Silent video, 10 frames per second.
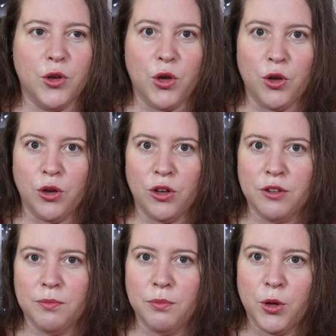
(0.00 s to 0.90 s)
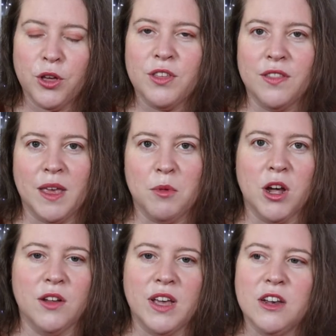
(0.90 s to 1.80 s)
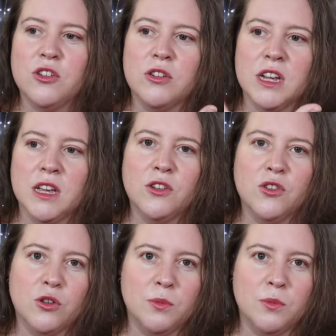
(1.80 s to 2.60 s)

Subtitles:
her birth and then kind of entering into